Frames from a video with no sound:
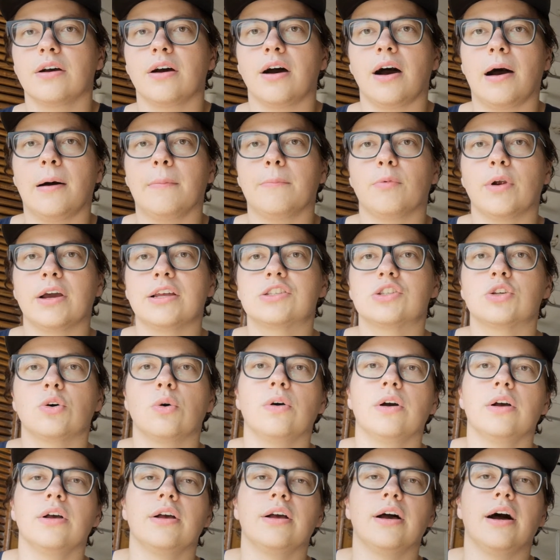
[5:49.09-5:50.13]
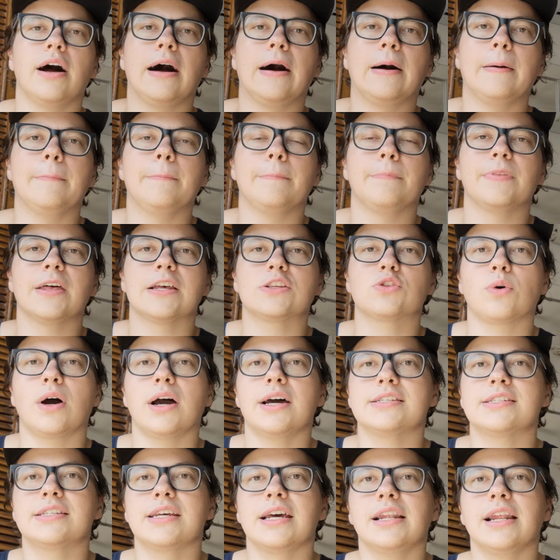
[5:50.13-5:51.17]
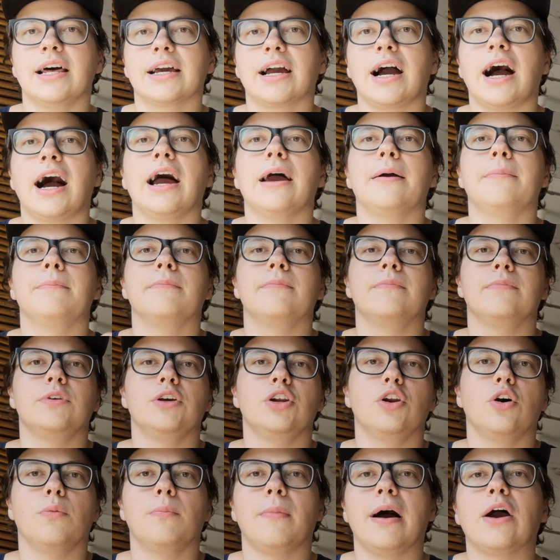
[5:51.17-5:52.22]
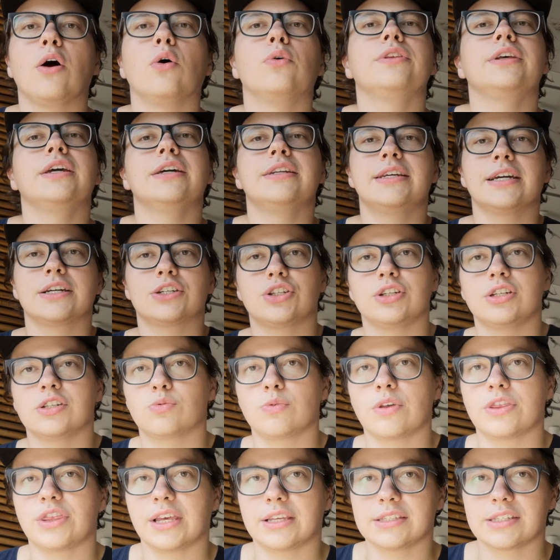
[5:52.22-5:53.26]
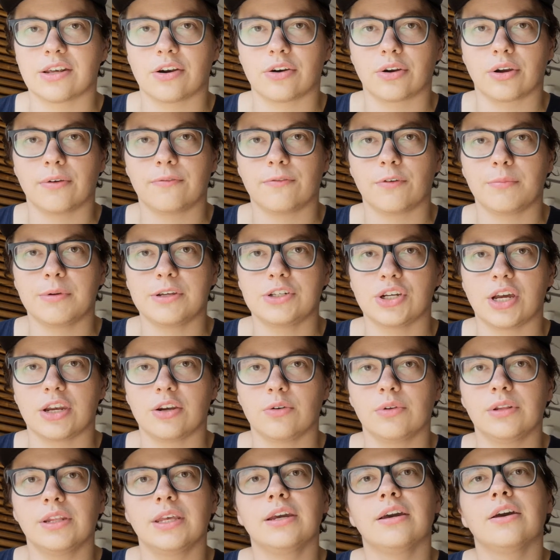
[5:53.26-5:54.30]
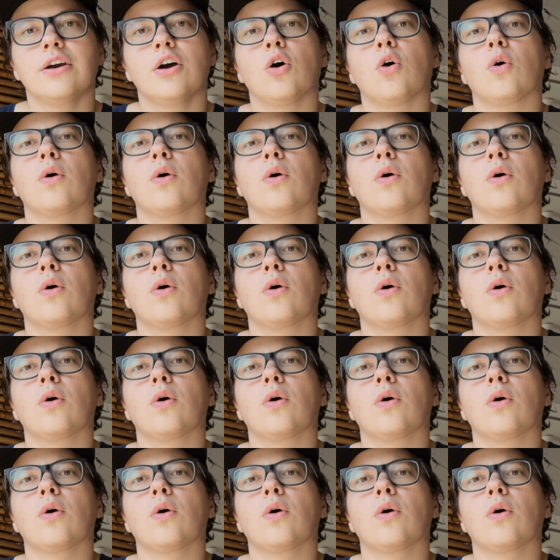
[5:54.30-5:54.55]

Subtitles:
Right? So that's why I say, like, my only addiction is with things that are good for me genuinely,